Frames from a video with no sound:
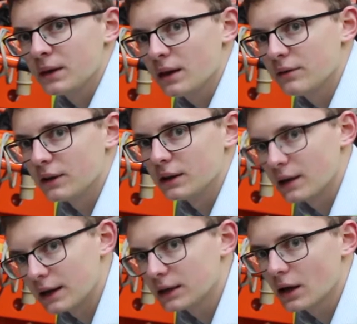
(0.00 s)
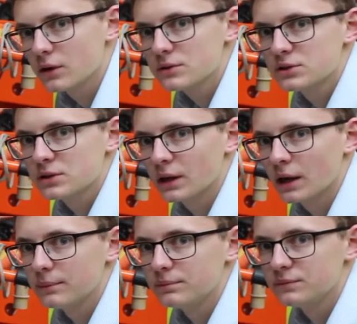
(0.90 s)
If it then goes,
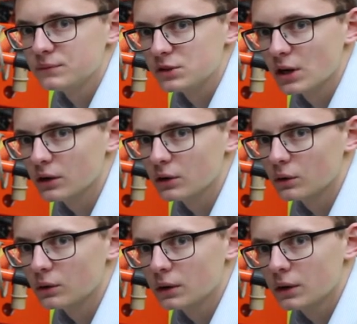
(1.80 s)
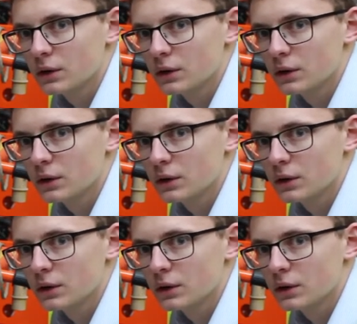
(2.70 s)
you know you're